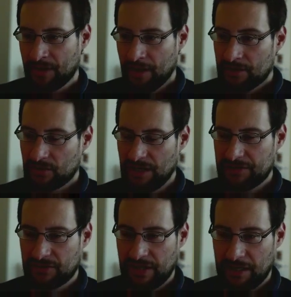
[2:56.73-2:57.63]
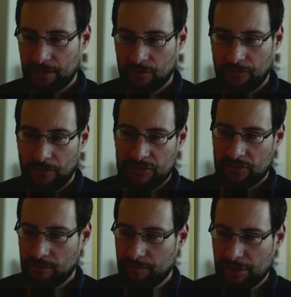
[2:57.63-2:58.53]
So let's take a look first
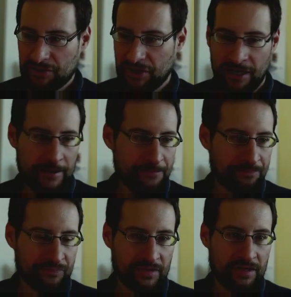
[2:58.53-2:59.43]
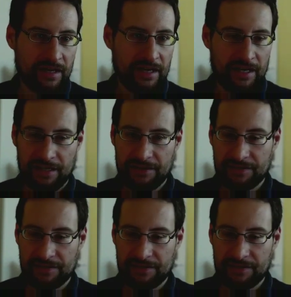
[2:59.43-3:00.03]
on build time, and